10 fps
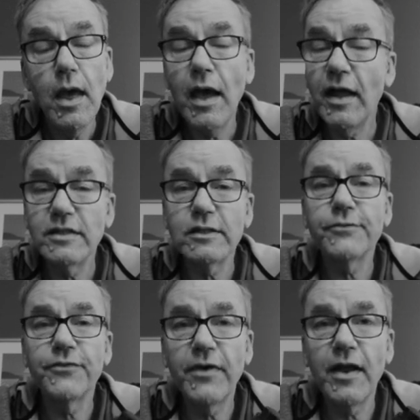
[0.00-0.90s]
And I
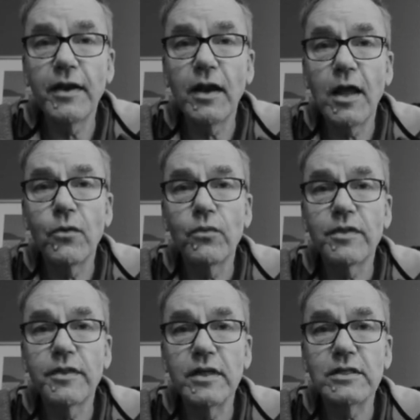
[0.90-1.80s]
just fell in love
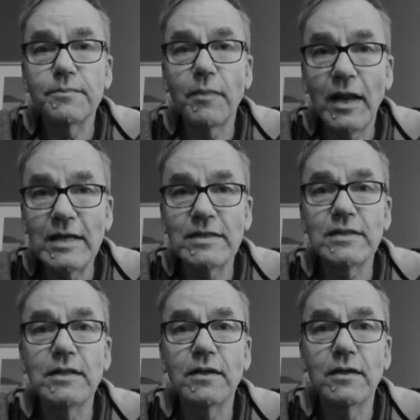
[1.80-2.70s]
with this
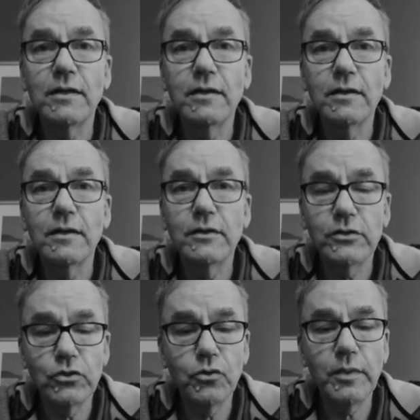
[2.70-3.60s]
plastic,
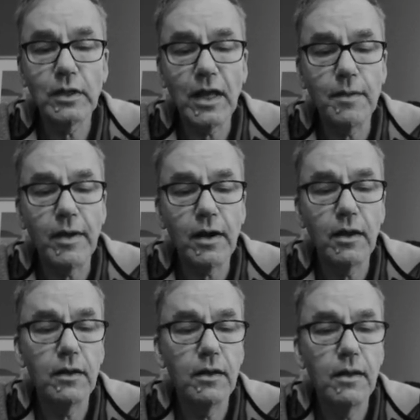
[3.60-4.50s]
stupid
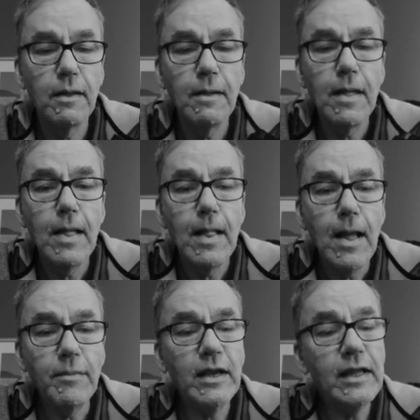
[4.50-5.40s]
camera.
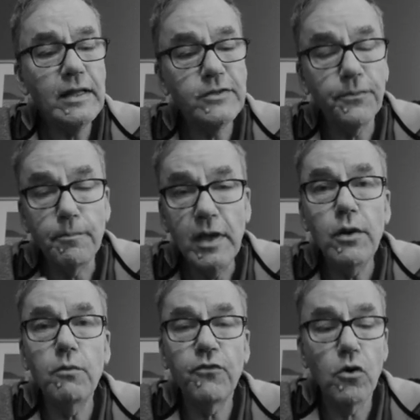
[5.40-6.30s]
I mean, it's a
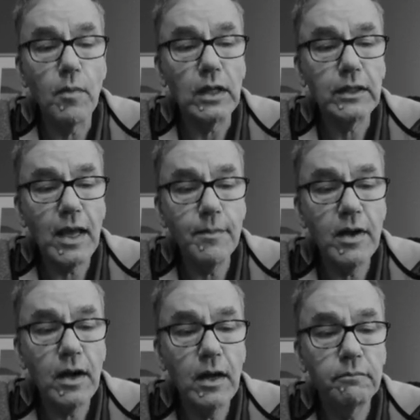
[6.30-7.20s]
medium format
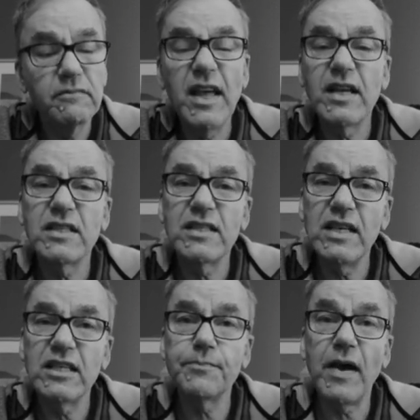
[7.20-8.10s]
camera, takes
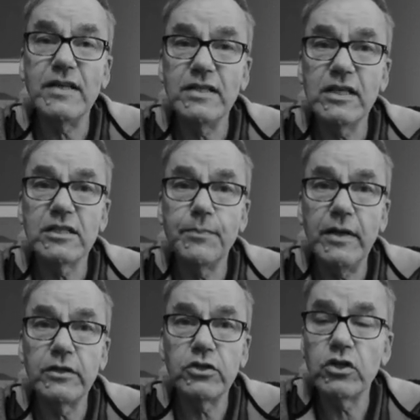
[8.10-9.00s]
6x6
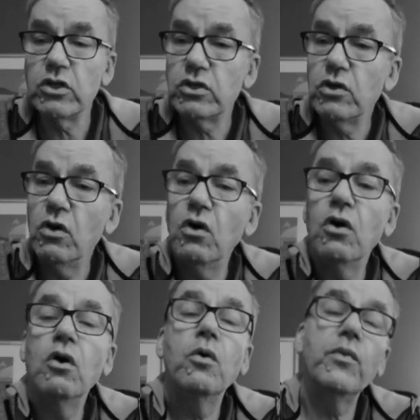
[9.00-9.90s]
pictures
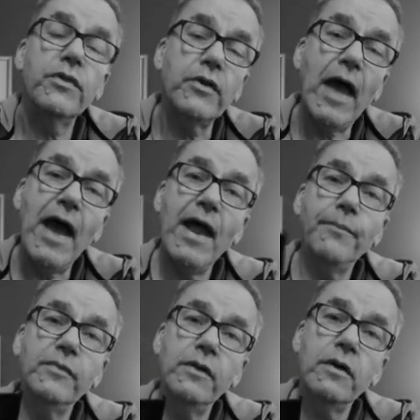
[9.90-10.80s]
or with an
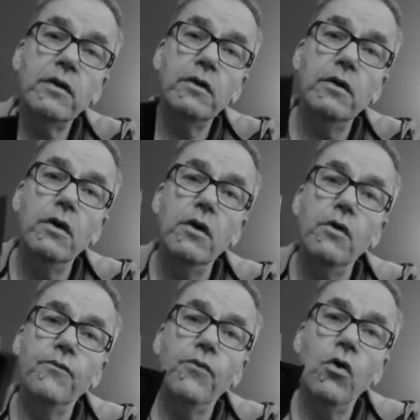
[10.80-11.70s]
adapter,
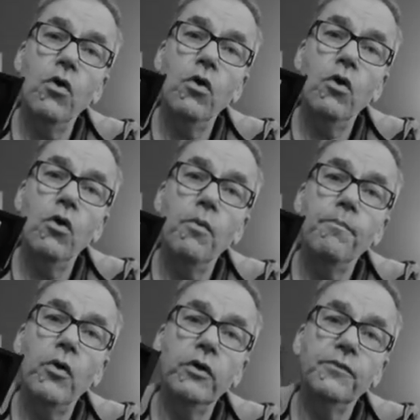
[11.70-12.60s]

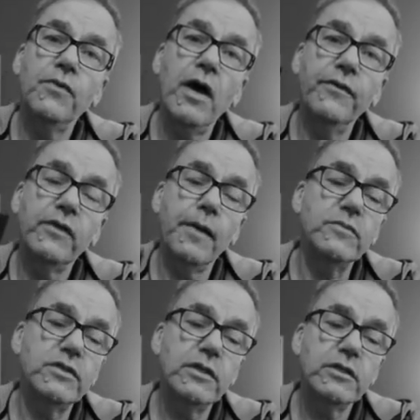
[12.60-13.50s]

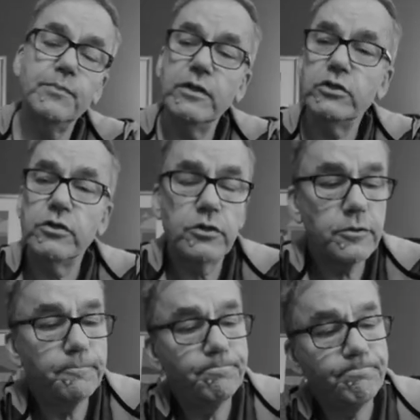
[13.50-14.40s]
4.5x6 pictures.